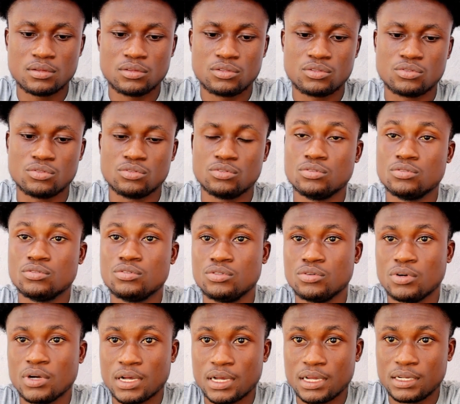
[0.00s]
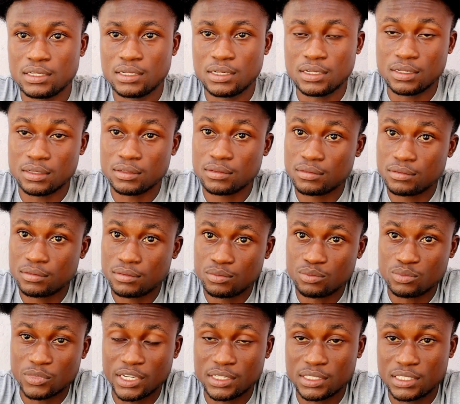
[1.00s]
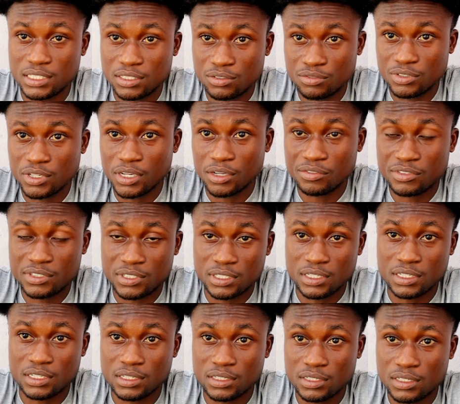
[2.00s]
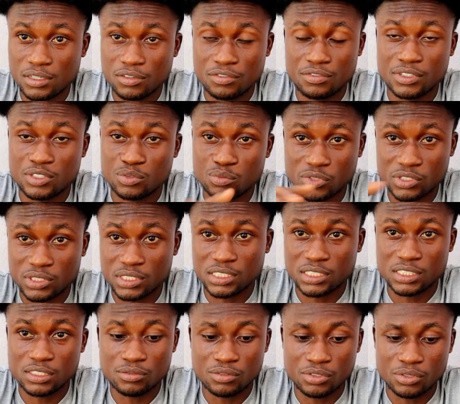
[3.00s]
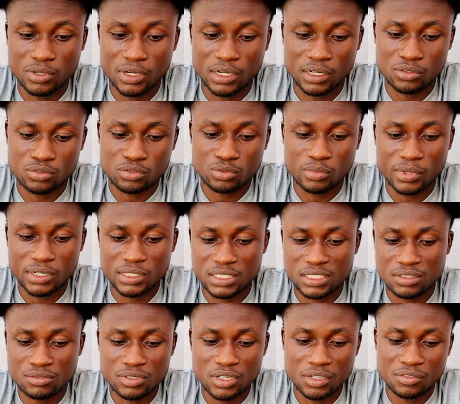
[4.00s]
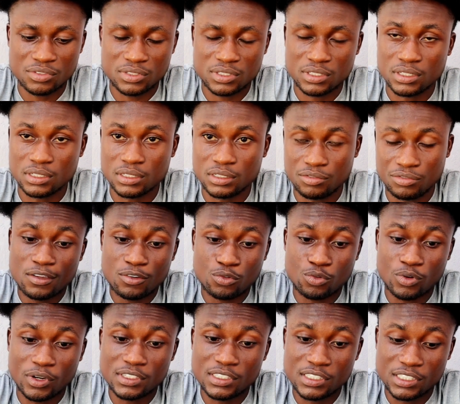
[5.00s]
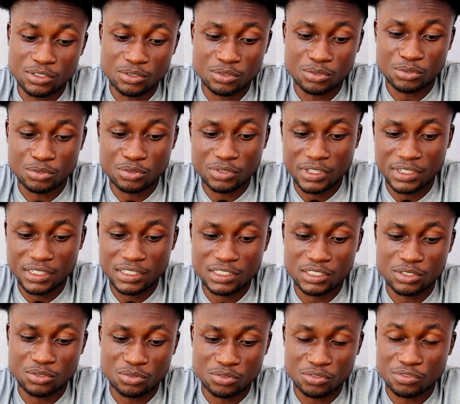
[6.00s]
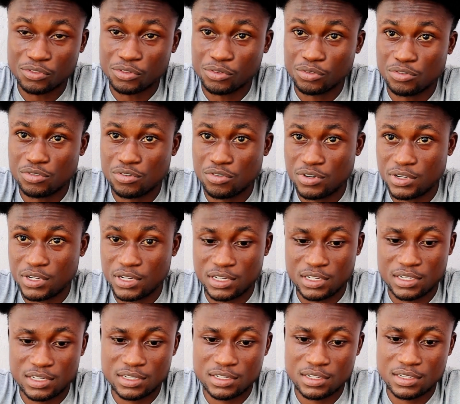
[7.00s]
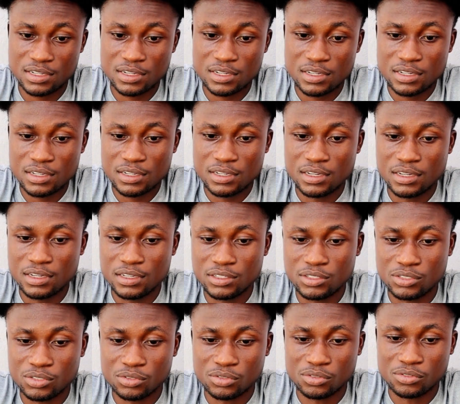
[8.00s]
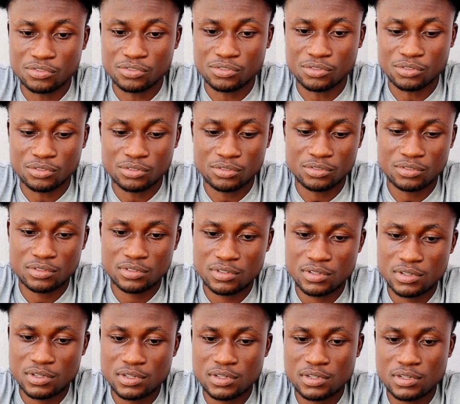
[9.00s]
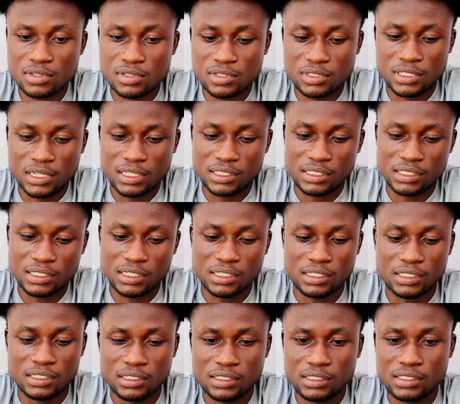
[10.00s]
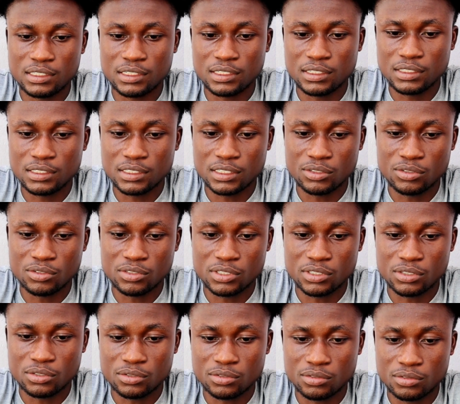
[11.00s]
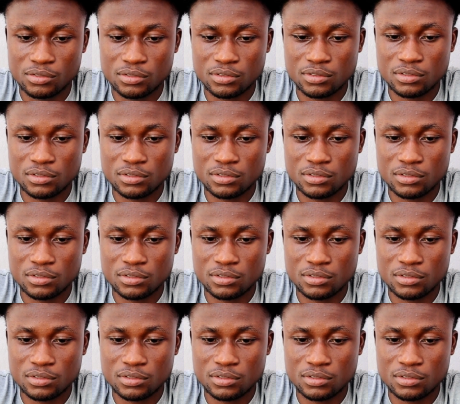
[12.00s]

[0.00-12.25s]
So you add the MULTITV FTA. If it's MULTITV, you add. So MULTITV FTA 10804. Okay, 804 30K 300.